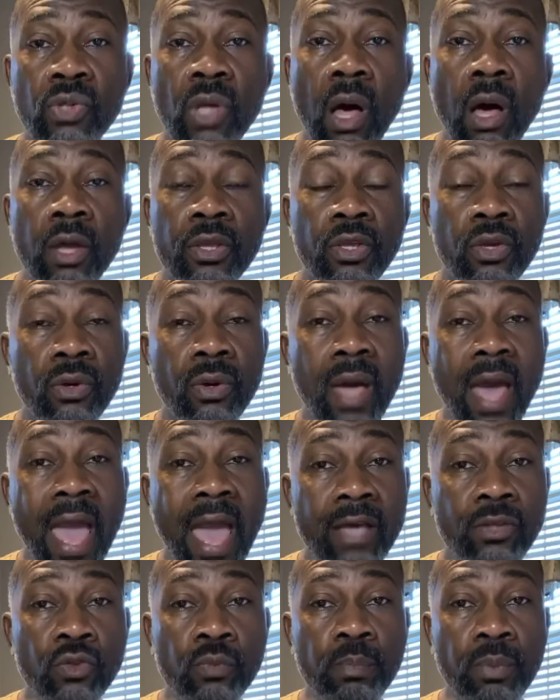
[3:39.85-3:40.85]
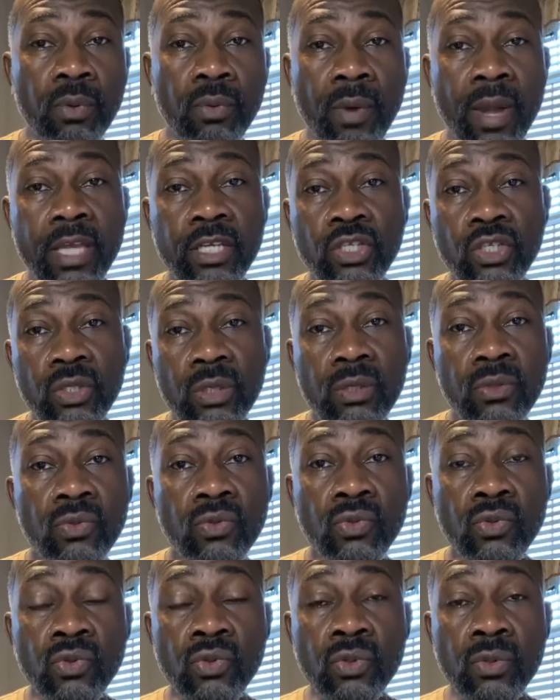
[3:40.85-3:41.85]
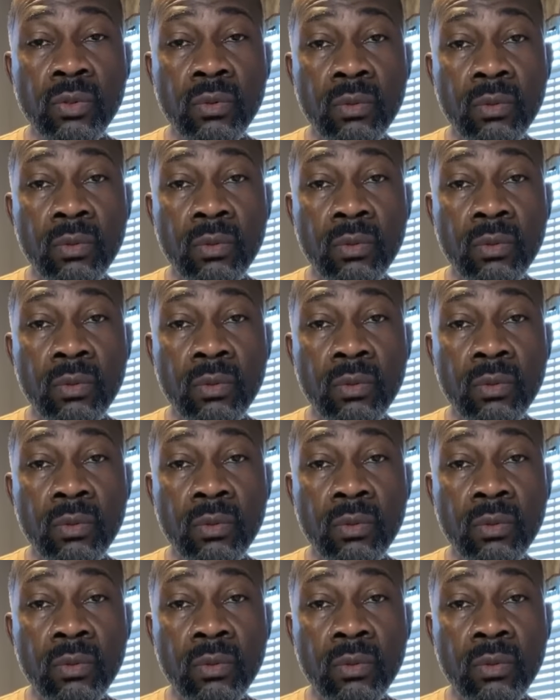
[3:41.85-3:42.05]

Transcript: are your aspirations